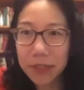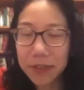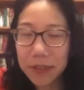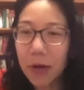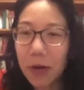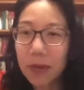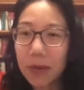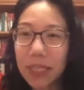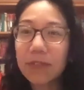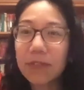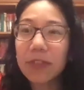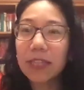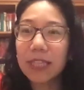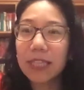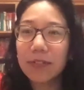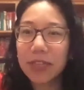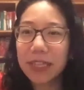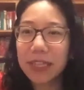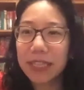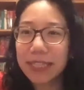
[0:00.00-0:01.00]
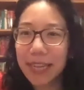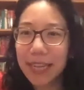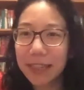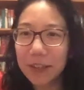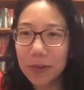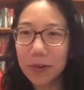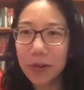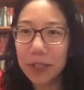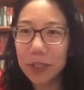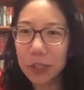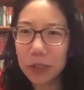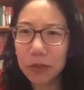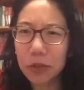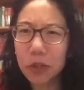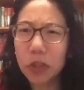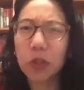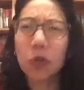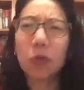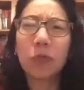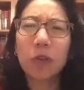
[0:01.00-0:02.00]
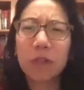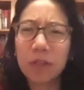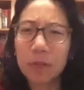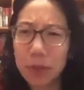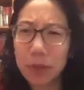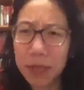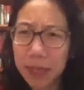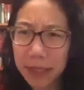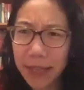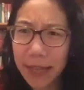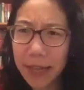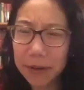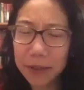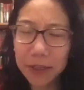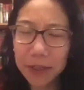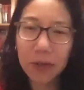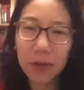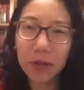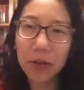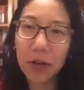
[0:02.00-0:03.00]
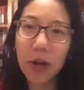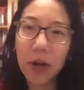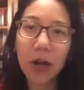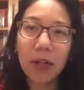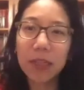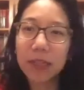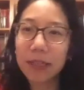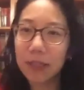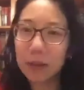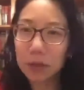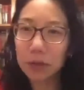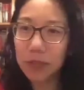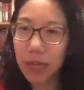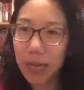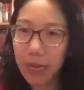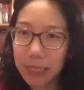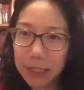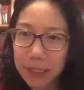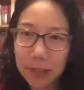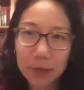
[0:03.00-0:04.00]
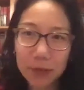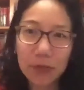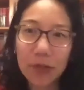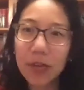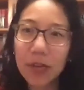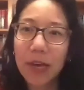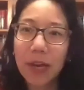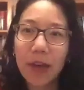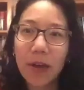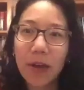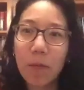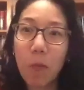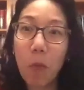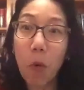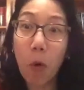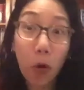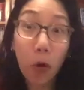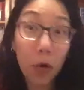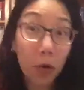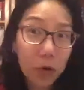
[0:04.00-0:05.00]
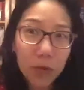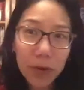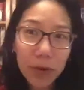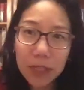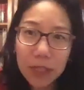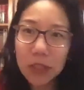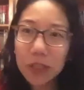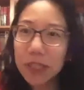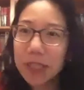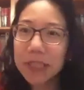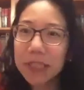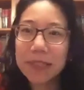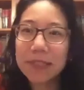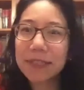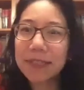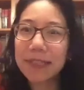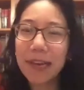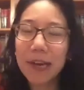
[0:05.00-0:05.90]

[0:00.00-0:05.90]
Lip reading: You know, even leaving aside the question of should we have been allowed here at all, and those kinds of moral questions.